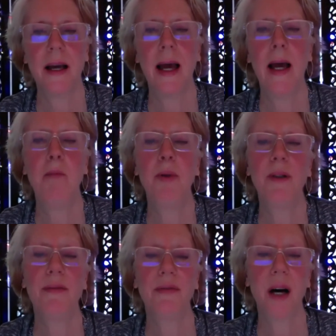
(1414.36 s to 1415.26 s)

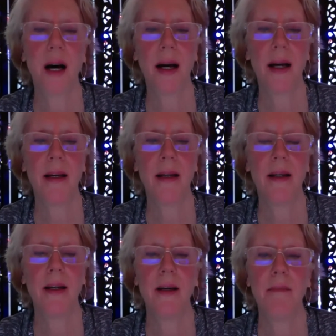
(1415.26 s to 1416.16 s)
amplify,
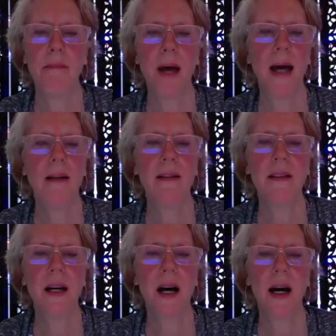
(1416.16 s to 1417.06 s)

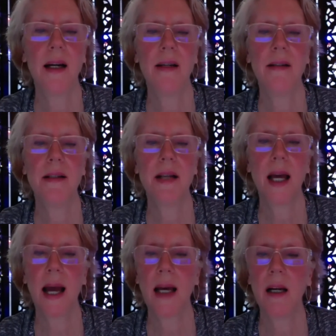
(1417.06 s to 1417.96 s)
magnetize,
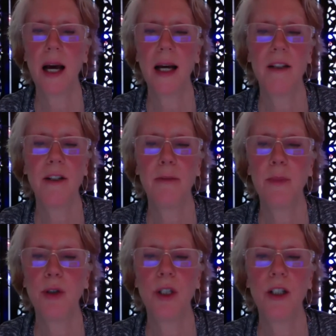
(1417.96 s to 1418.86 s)
and add light and
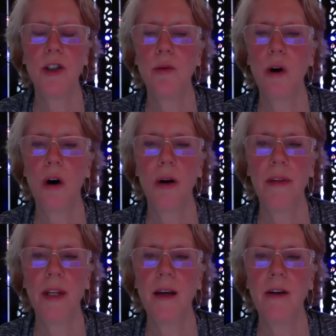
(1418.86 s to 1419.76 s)
beauty to all
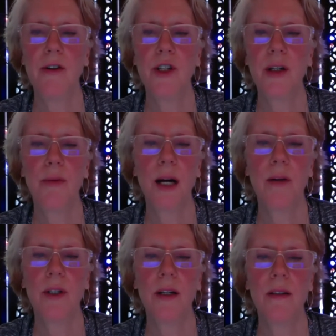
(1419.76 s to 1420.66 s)
of the energy
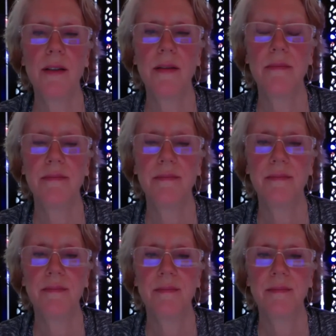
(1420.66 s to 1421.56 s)
around us.
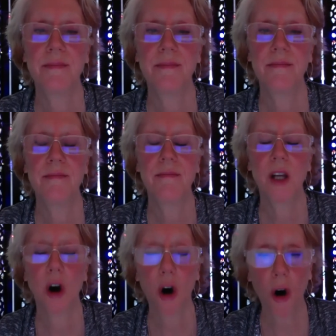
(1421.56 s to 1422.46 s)

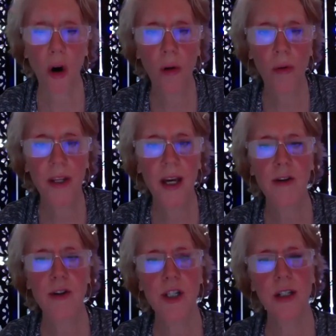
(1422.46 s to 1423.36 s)
All the
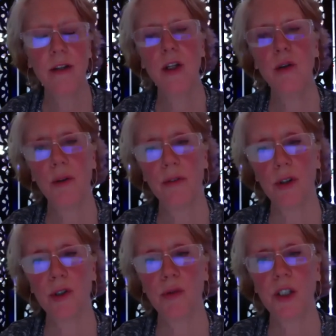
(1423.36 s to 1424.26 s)
energy in the
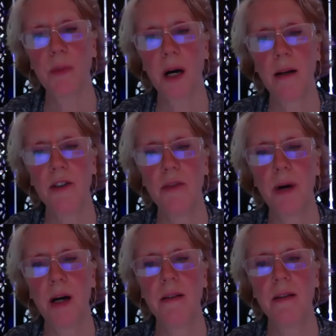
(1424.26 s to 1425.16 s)
universe responds
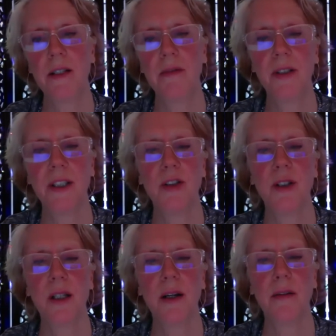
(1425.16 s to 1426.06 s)
positively
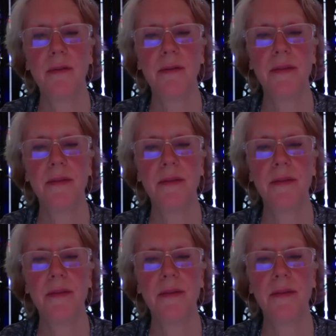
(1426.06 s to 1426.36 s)
to love.